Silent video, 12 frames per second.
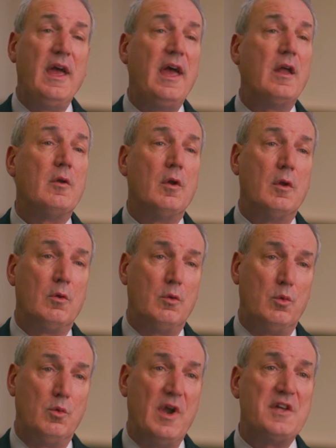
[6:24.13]
and
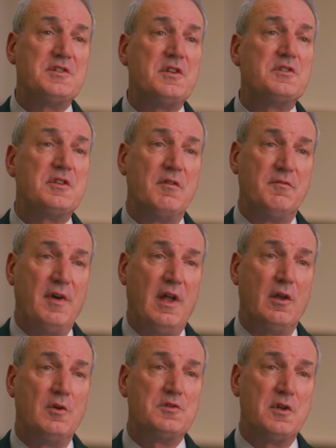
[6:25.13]
residents and
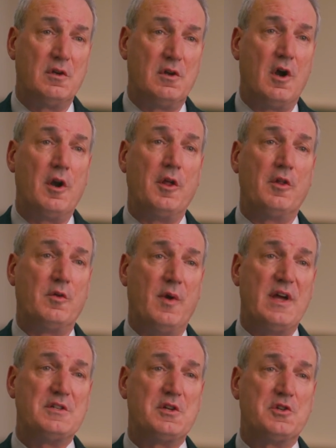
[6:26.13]
fellows in
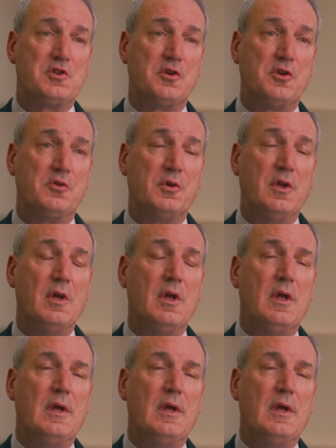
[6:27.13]
cardiothoracic surgery